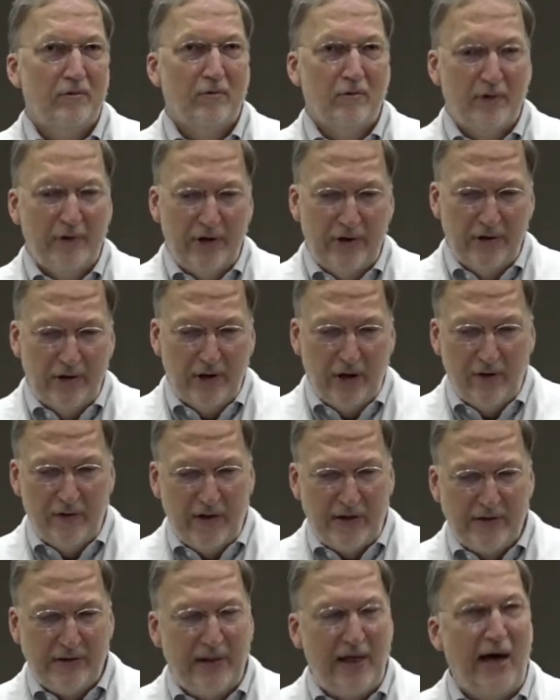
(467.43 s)
Well, there you go.
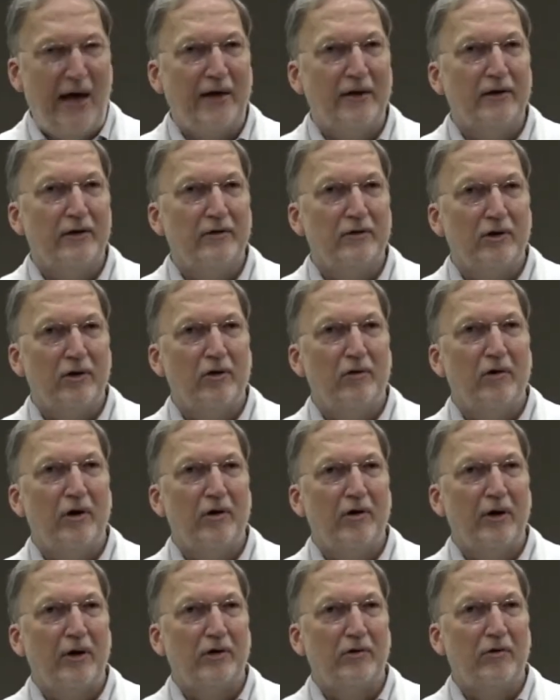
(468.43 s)
That's Latin,
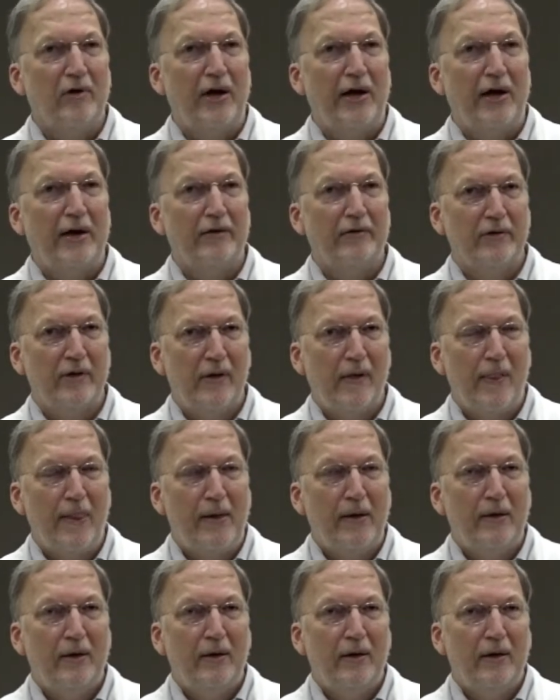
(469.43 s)
corona, crown.
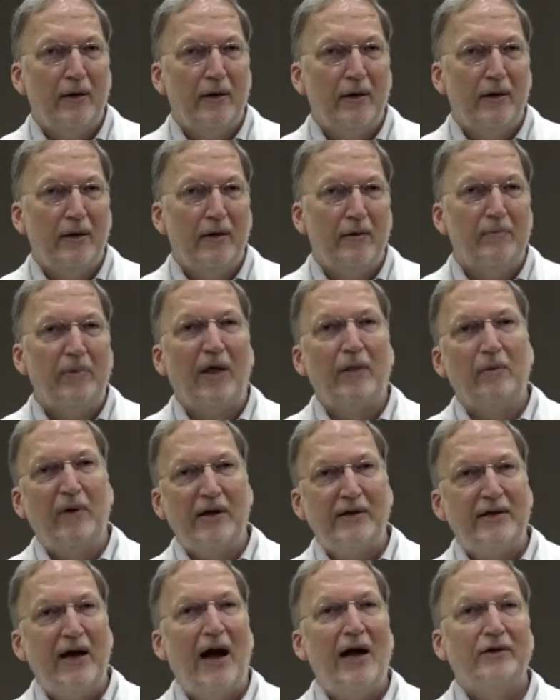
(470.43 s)
By the way,
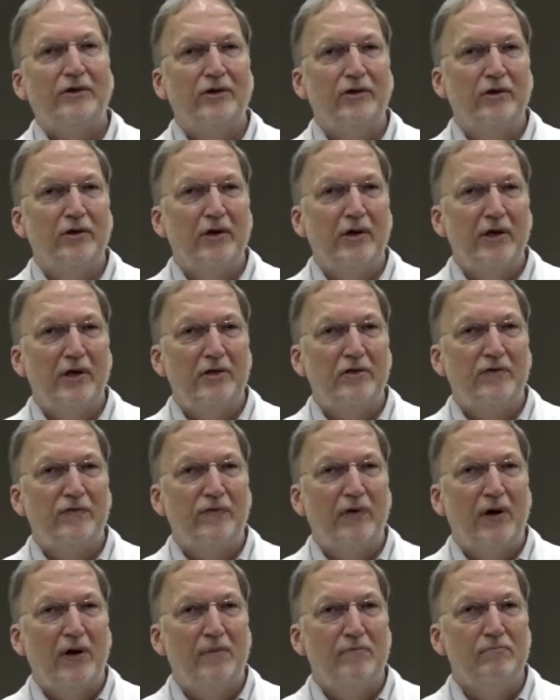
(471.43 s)
doctor is
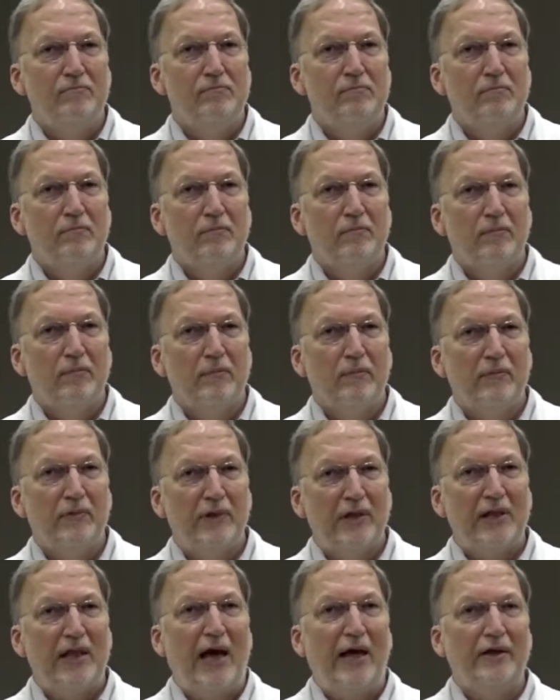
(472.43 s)
from
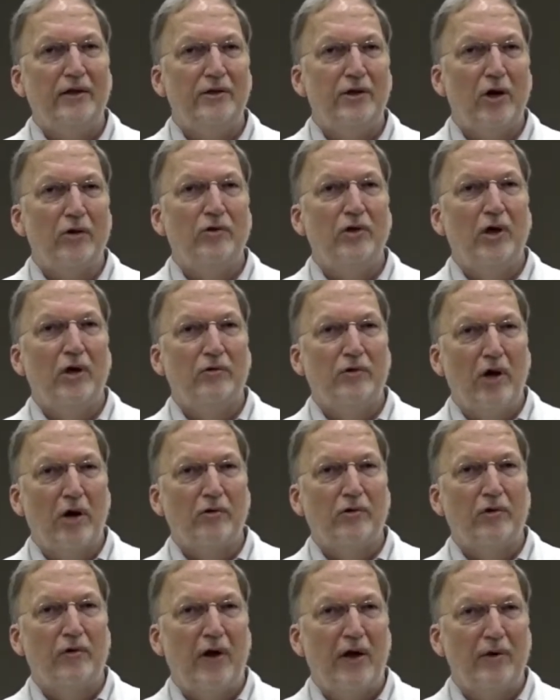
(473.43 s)
the Latin docio
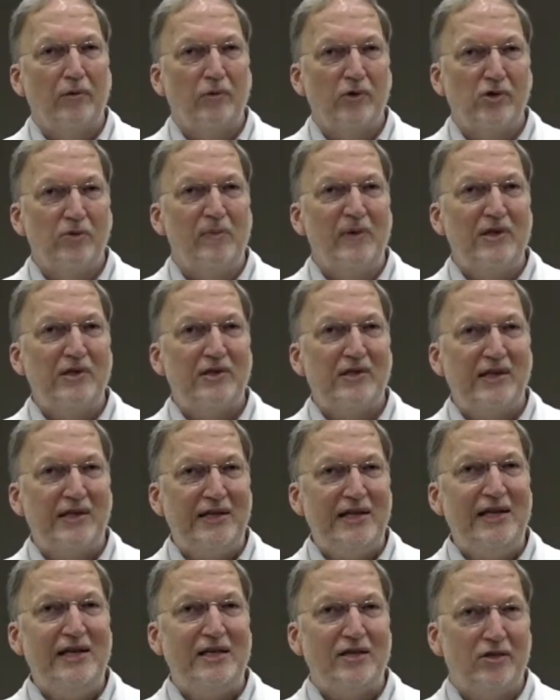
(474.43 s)
docere, which means to
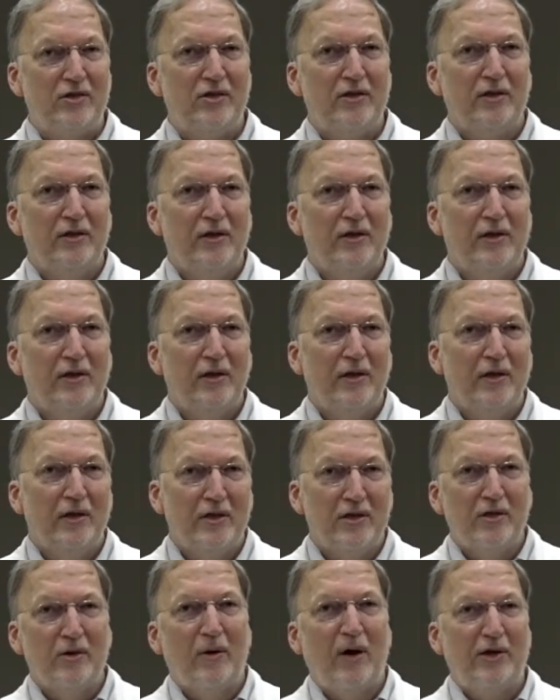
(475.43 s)
teach.
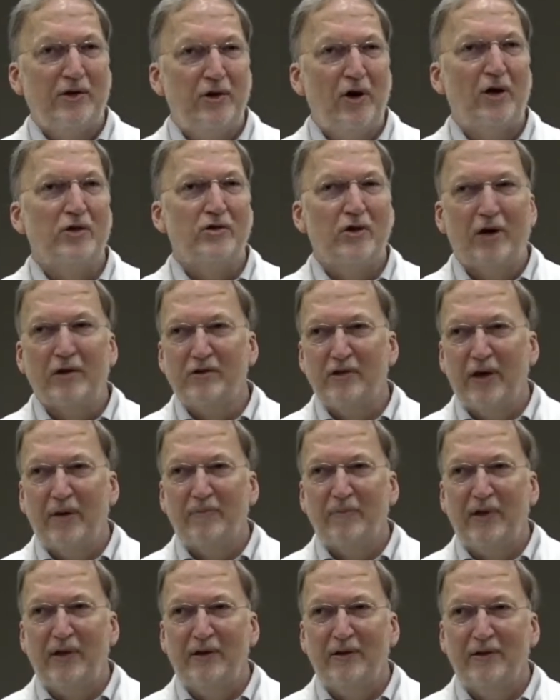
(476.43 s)
So I taught y'all
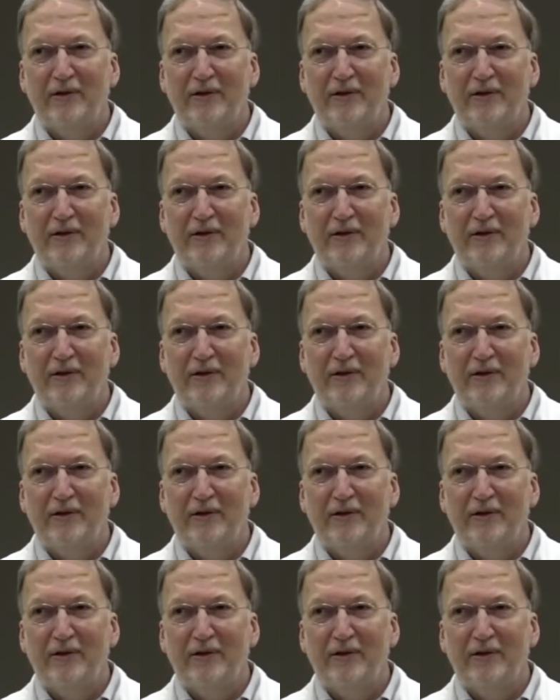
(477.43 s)
something.